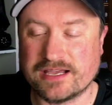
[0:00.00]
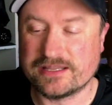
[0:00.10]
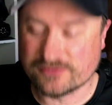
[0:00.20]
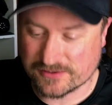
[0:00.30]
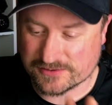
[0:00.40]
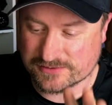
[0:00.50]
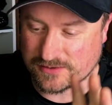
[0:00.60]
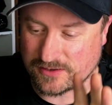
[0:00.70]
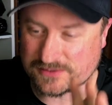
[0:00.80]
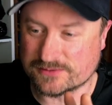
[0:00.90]
and there are
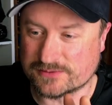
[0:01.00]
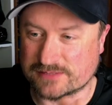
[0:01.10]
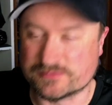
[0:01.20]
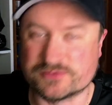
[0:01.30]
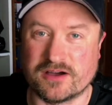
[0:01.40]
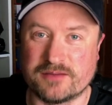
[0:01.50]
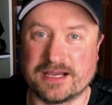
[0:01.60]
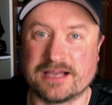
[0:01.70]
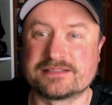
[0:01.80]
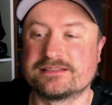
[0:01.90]
also some
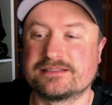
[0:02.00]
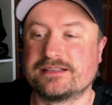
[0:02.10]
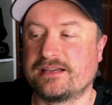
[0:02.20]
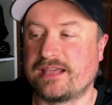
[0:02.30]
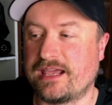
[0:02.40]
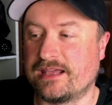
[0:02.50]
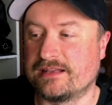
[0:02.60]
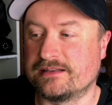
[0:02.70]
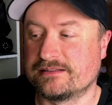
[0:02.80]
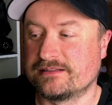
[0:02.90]
drawbacks.
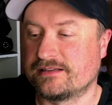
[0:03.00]
And